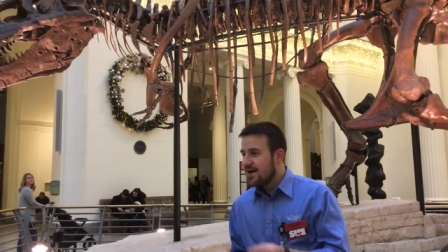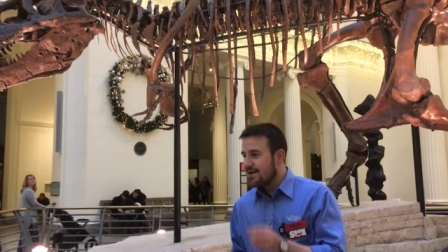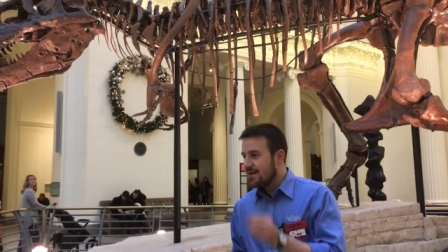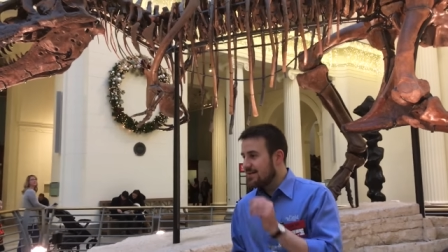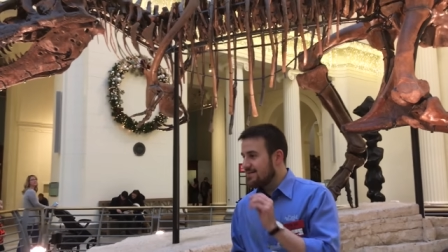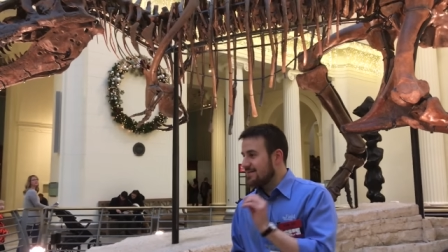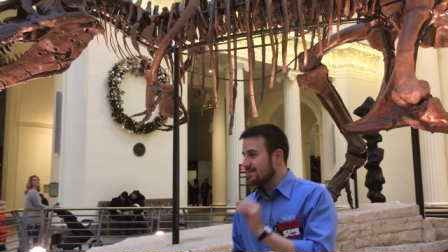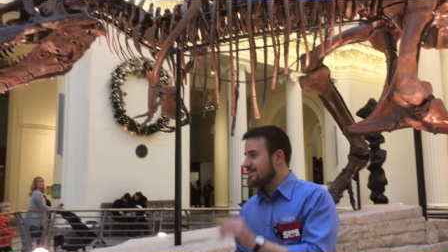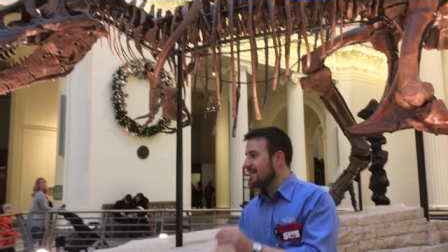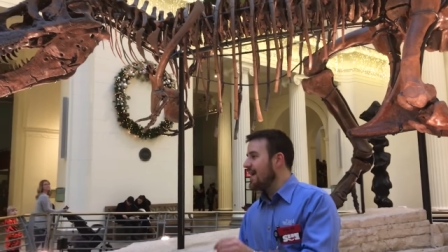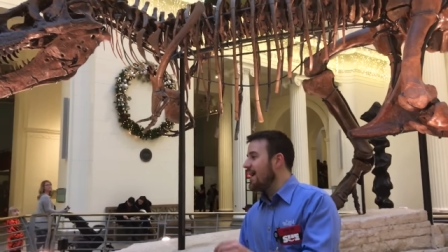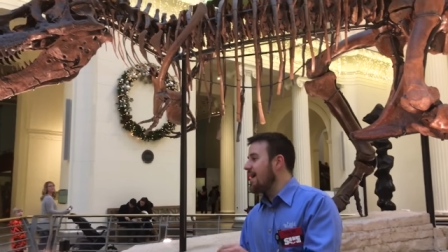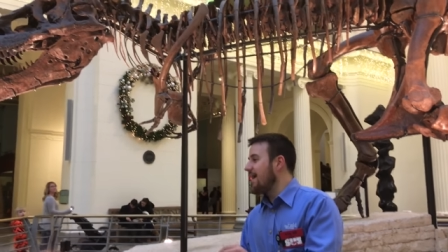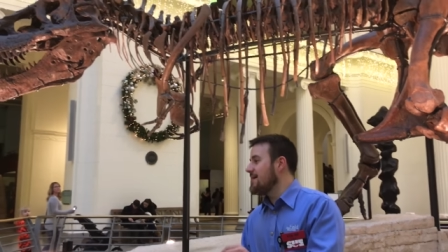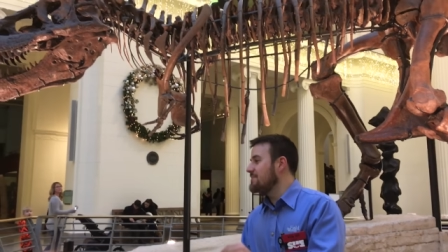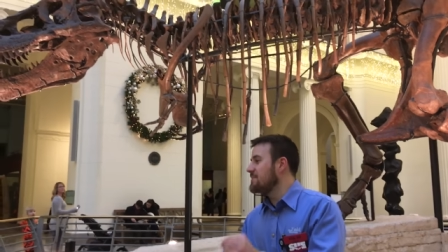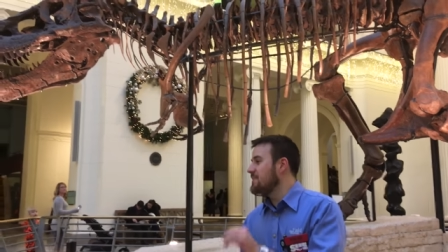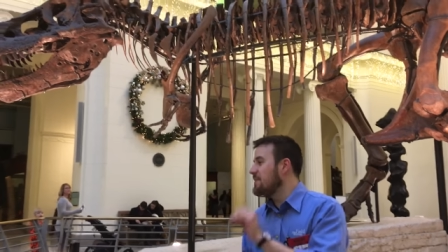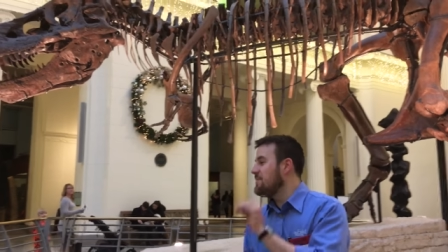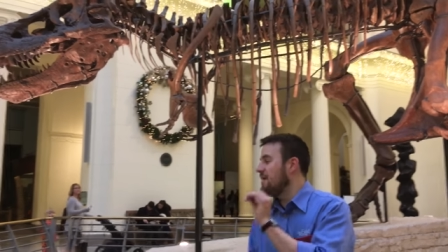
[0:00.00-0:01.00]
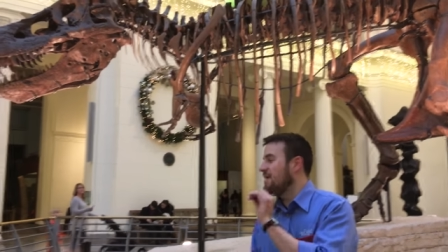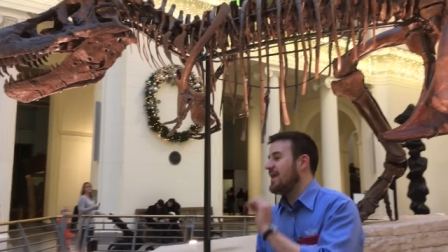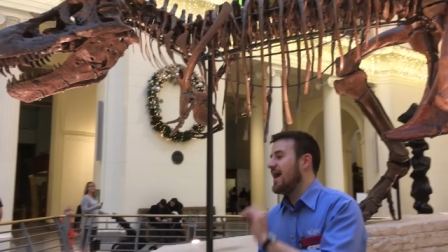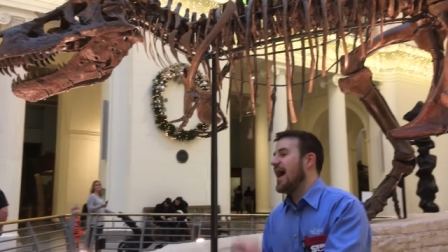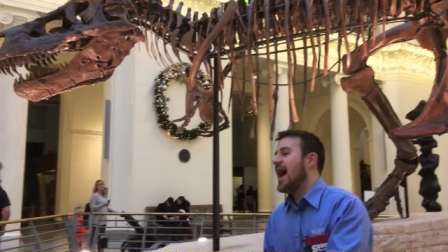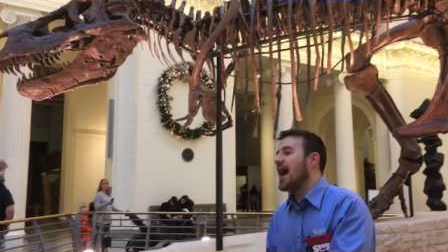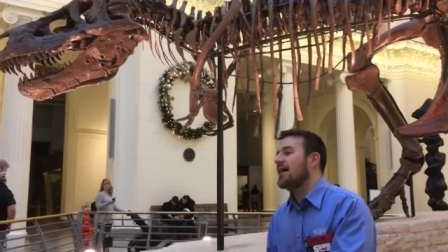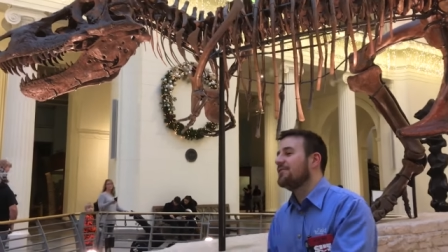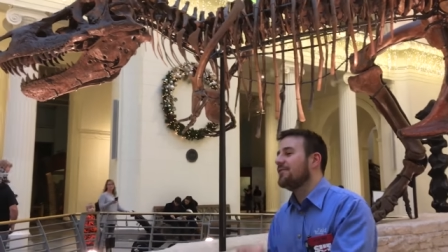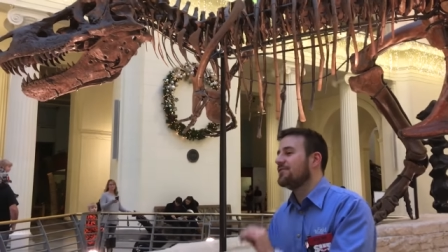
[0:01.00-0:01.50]
And at the time, about
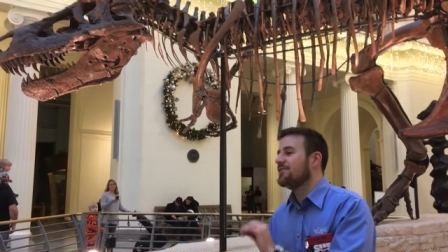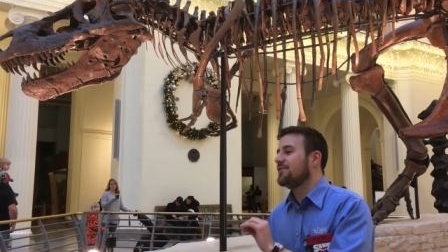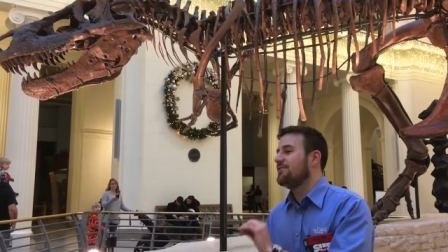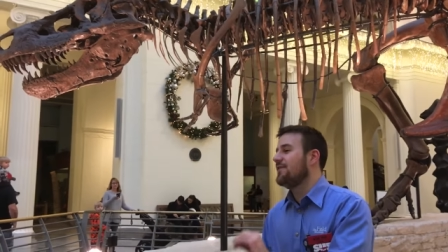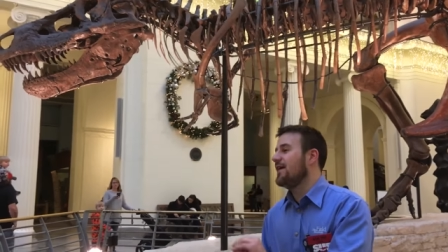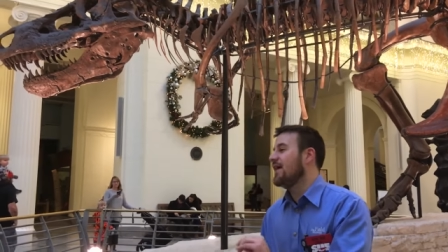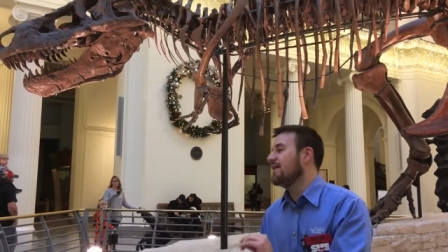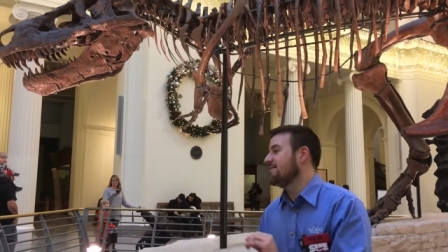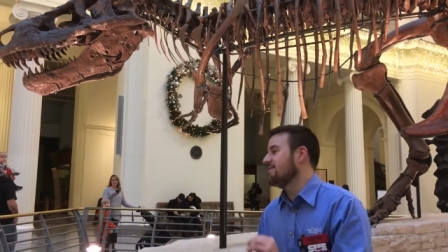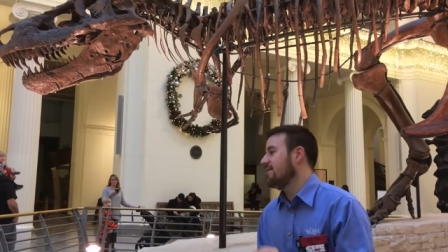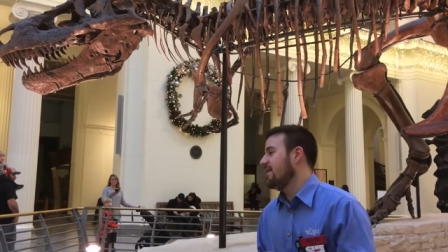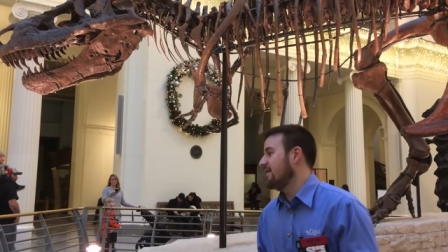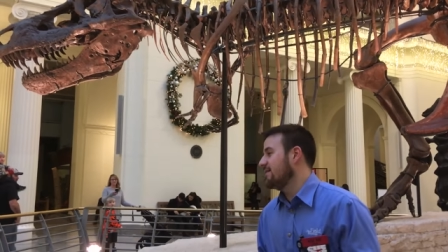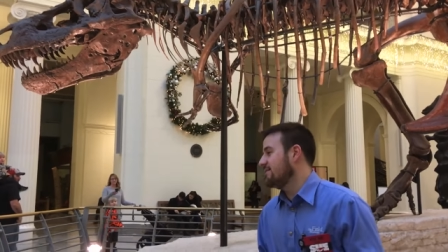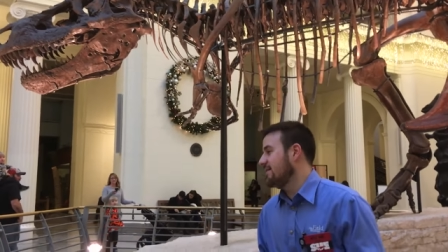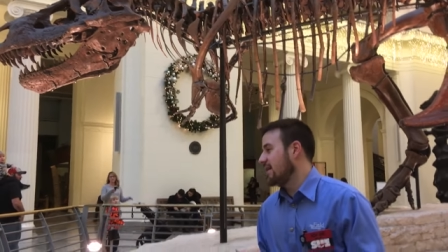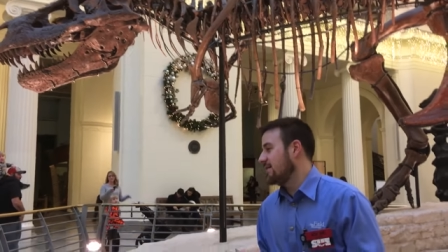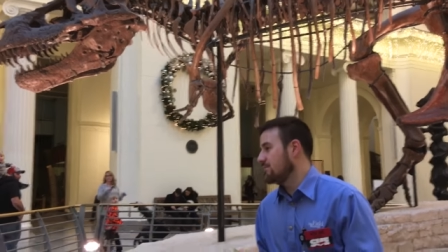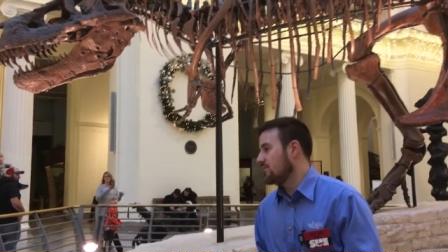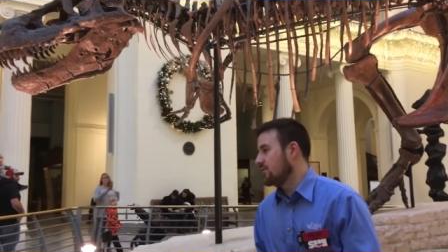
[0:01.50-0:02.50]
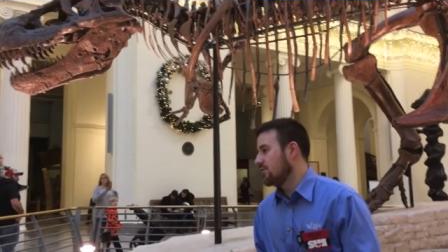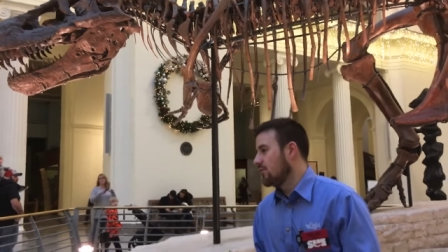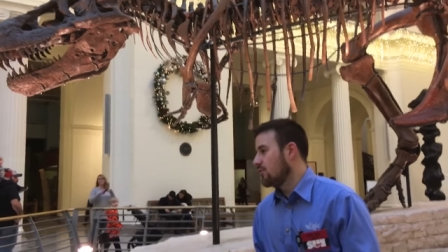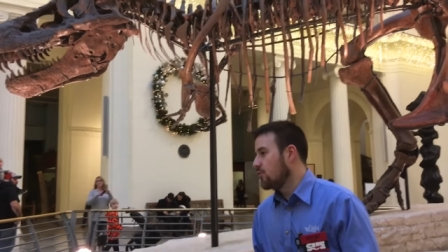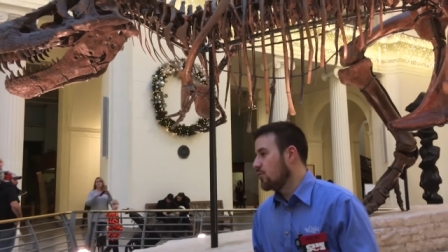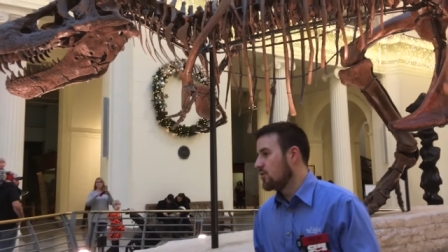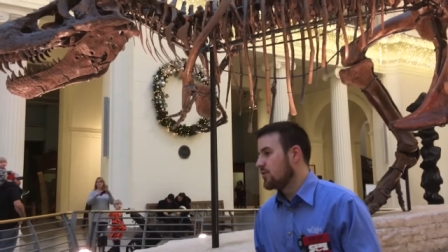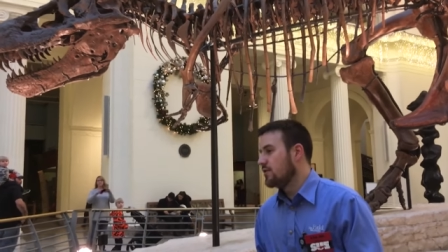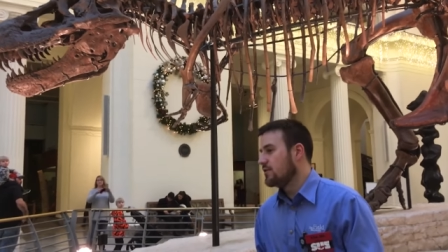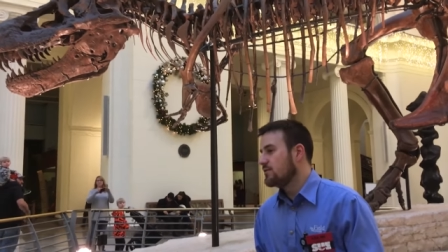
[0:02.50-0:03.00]
half of the fossilized amber in the
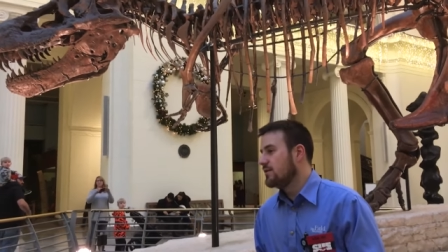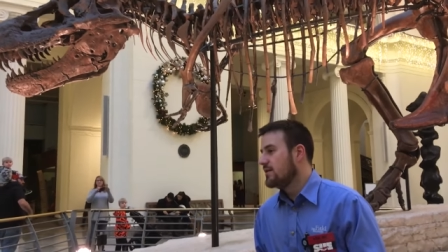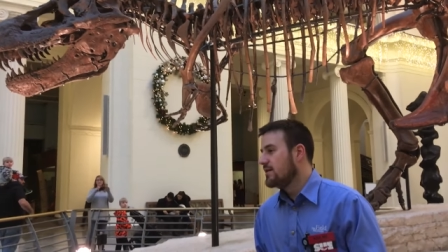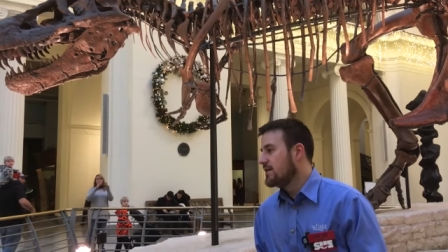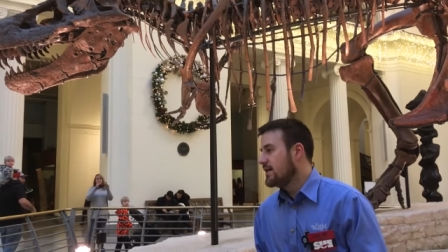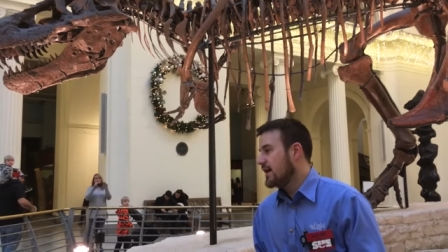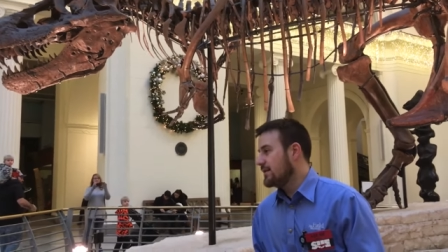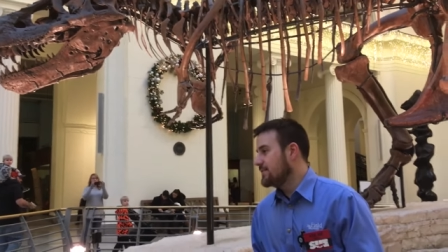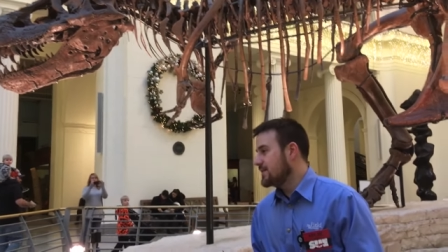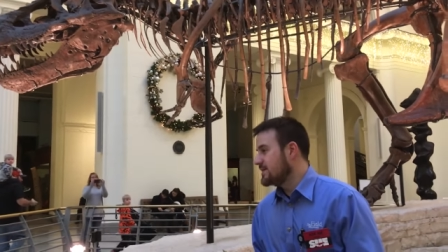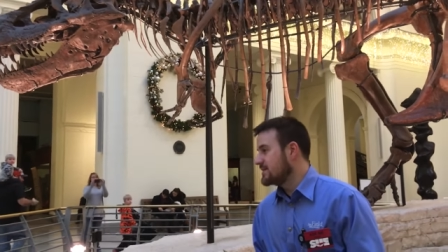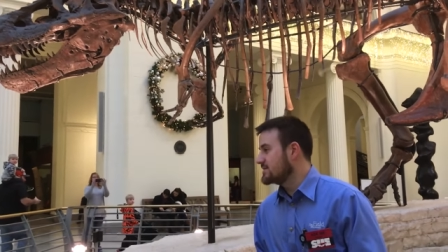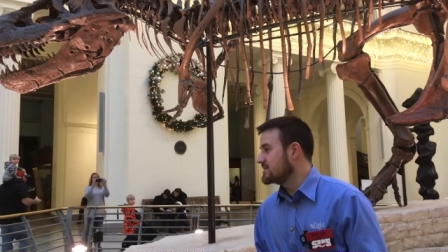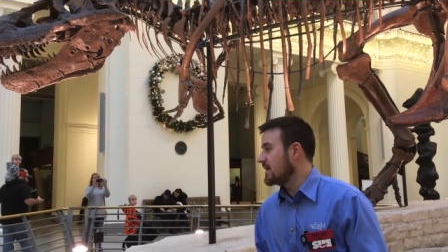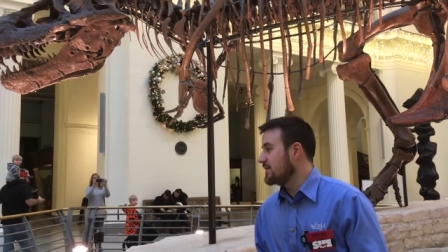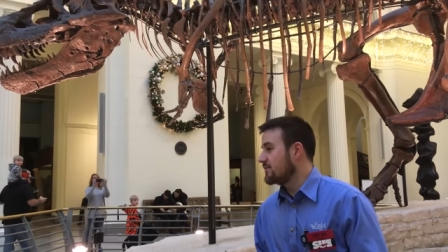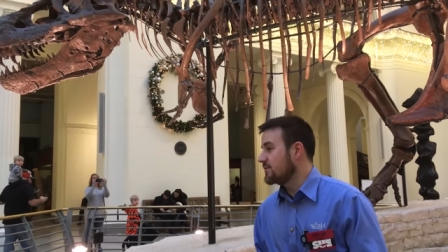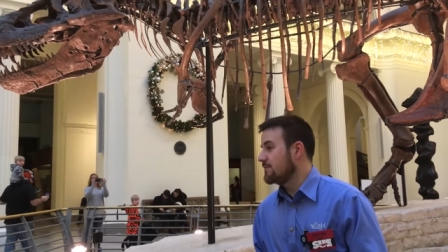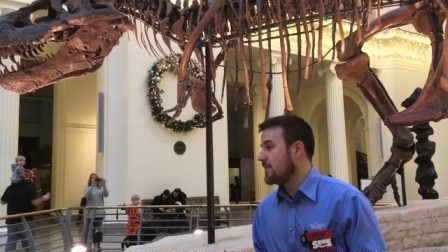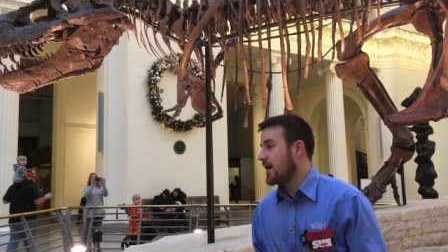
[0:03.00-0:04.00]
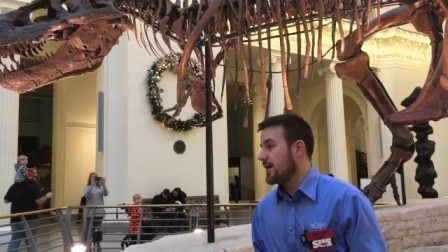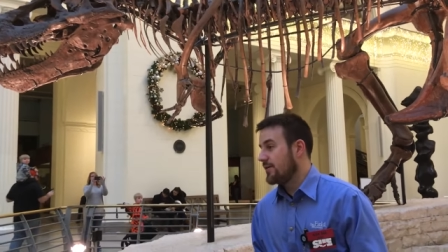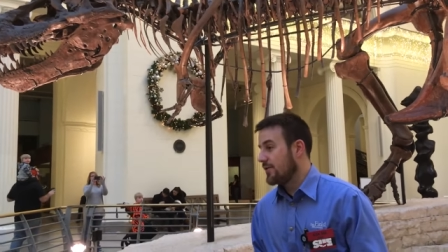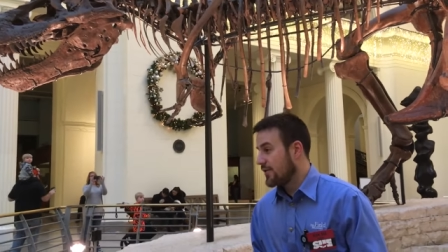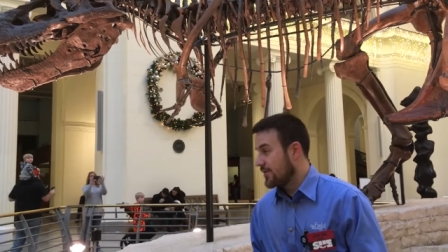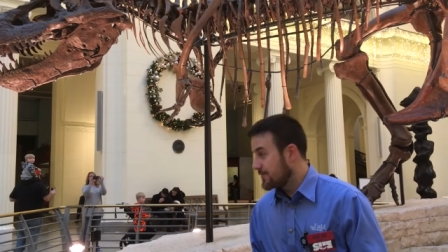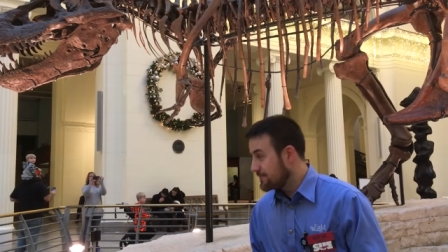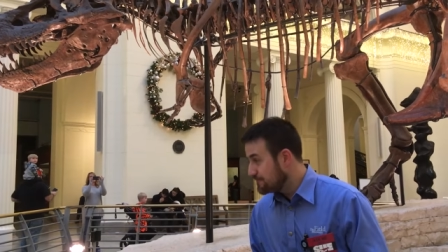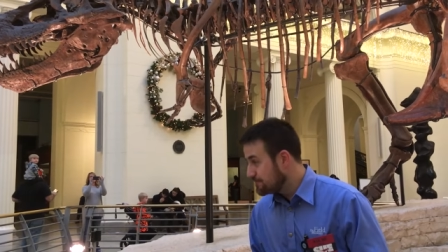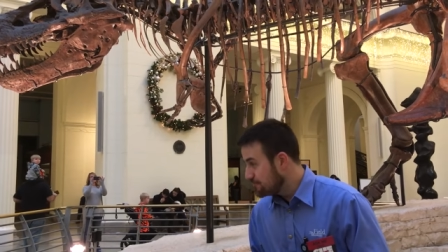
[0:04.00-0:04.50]
world had been discovered by
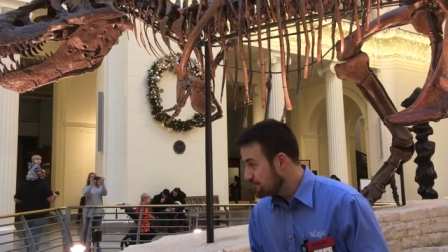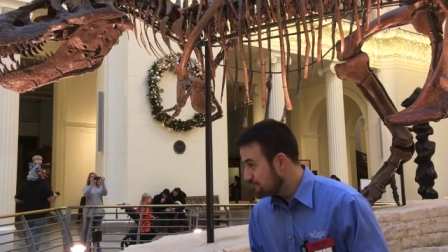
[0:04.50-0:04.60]
her.